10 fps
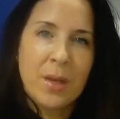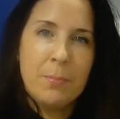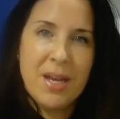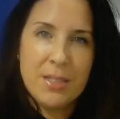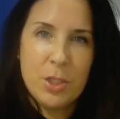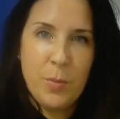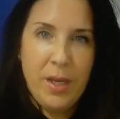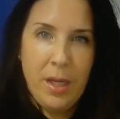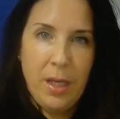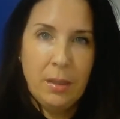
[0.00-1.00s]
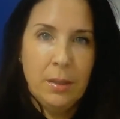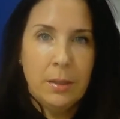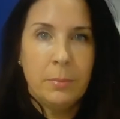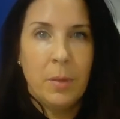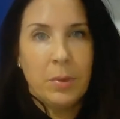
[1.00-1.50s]
message me
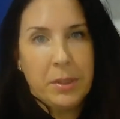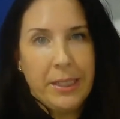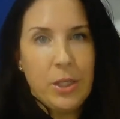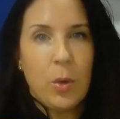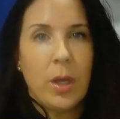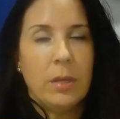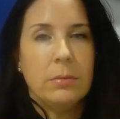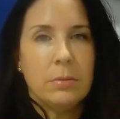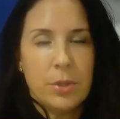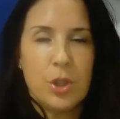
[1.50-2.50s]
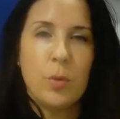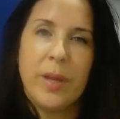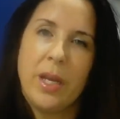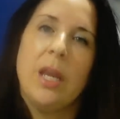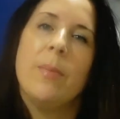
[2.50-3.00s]
publicly, you can shoot
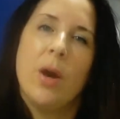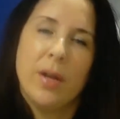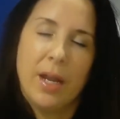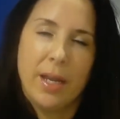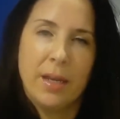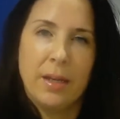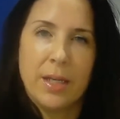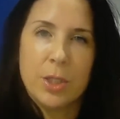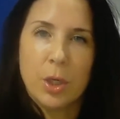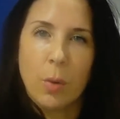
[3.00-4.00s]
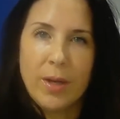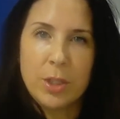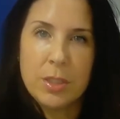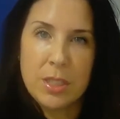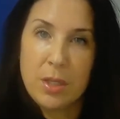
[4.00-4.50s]
me an email and I can answer your
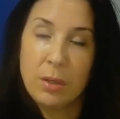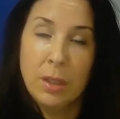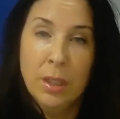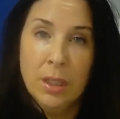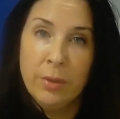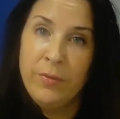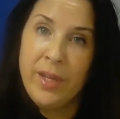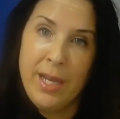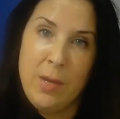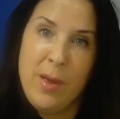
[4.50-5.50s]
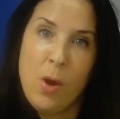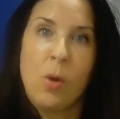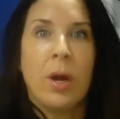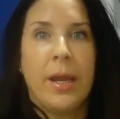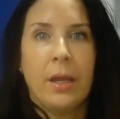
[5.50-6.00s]
questions either via email,
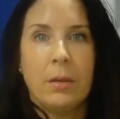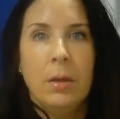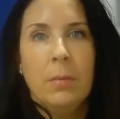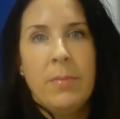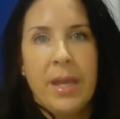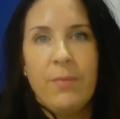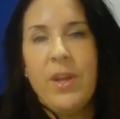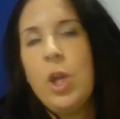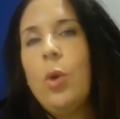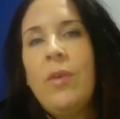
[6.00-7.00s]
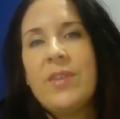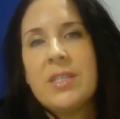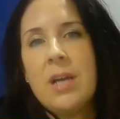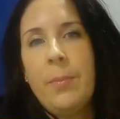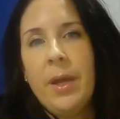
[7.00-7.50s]
or I can make a video if it's
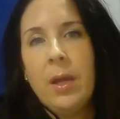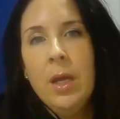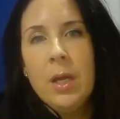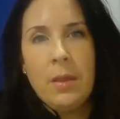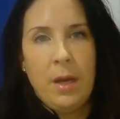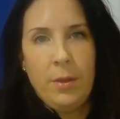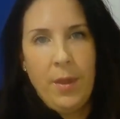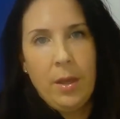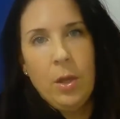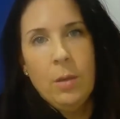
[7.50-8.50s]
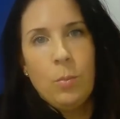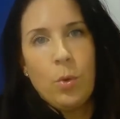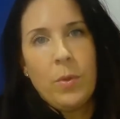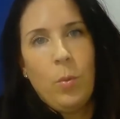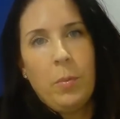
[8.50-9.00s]
a topic that I think
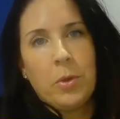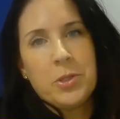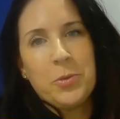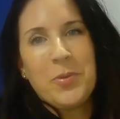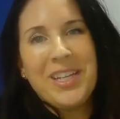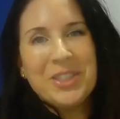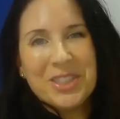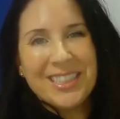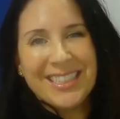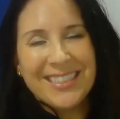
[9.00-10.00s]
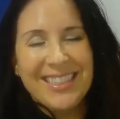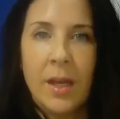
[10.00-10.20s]
more than one person will be interested in.